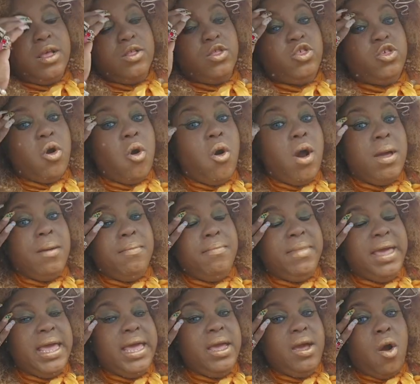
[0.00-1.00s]
to join
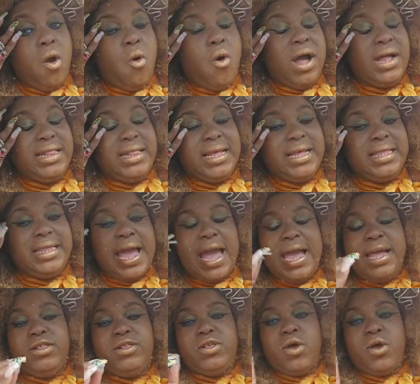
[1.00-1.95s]
me on today.